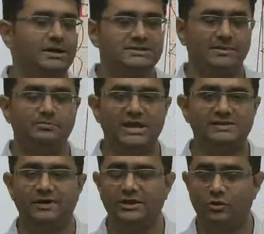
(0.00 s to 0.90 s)

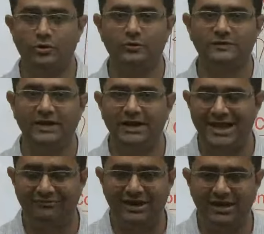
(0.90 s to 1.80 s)
someplace where you're going to see it
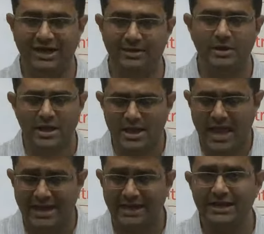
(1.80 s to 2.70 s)
every time, and